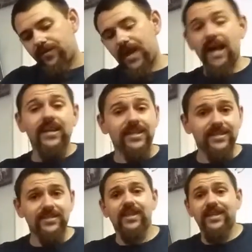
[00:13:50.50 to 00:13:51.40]
That
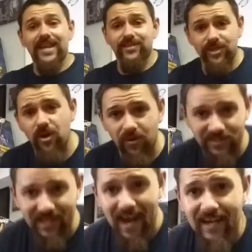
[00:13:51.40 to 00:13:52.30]
is the Get to Know
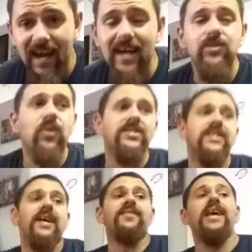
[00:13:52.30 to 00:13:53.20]
Us tag, guys. Once
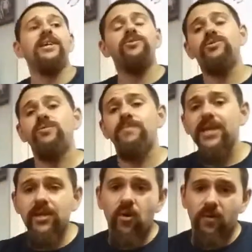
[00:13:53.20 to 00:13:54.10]
again, thank you to
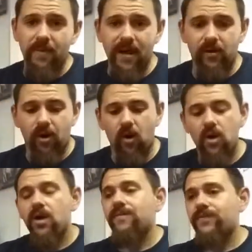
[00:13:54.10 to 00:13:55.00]
Miko
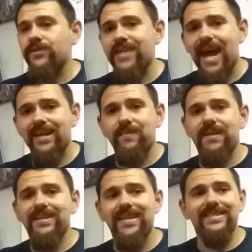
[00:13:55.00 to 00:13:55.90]
Romero for tagging
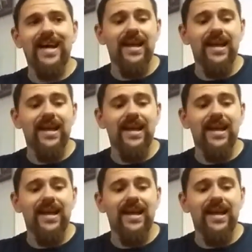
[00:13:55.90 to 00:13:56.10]
me in this.